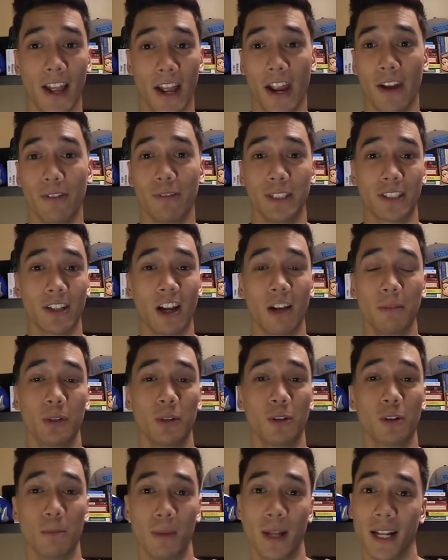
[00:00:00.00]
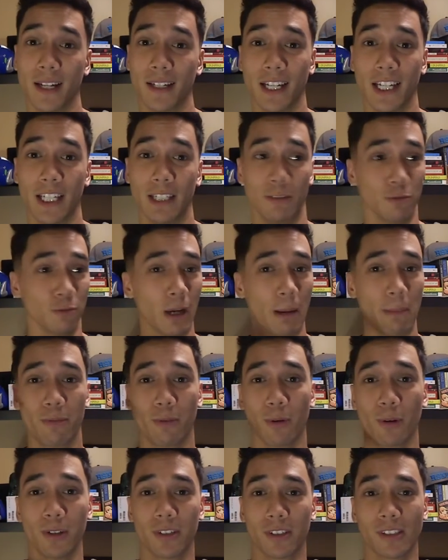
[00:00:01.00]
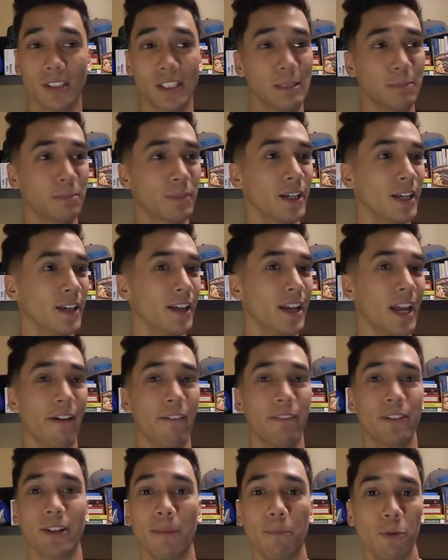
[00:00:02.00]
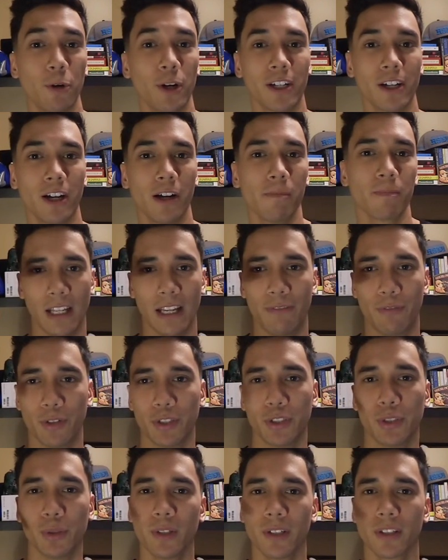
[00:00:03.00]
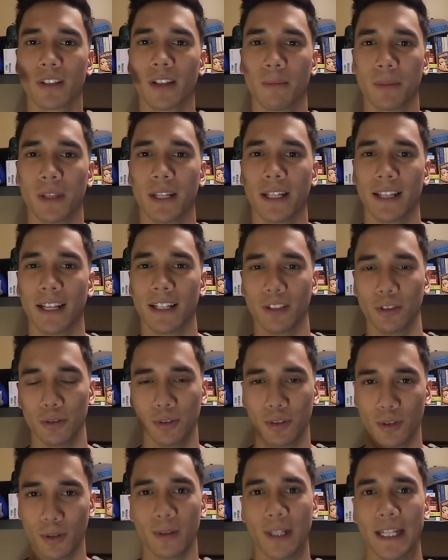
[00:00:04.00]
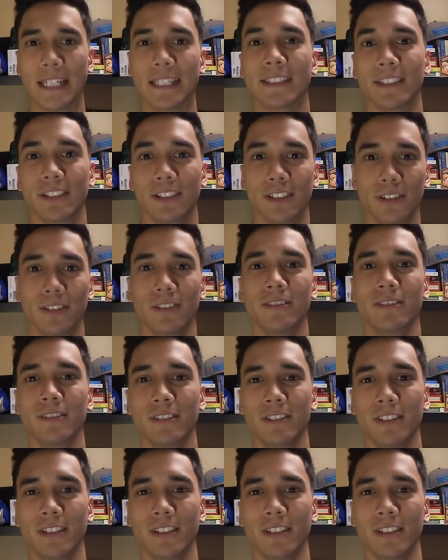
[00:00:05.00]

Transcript: every time you go to bed at night, right before you sleep, every time you wake up, if you're doing something that you don't like to do,